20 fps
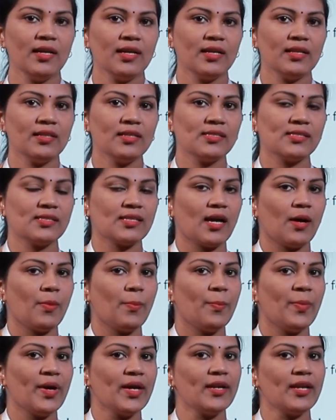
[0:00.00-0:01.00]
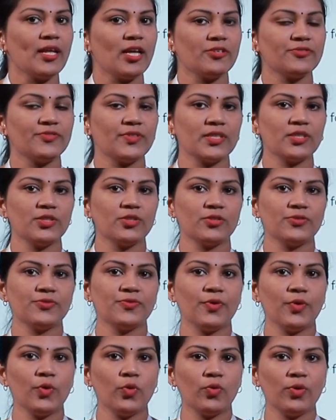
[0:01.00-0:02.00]
in this combined effect
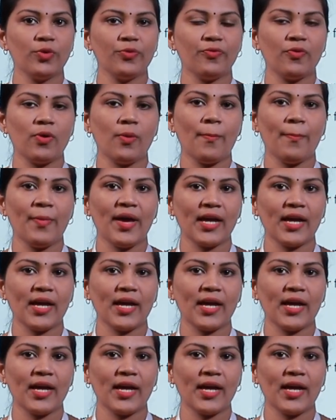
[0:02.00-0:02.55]
of uniform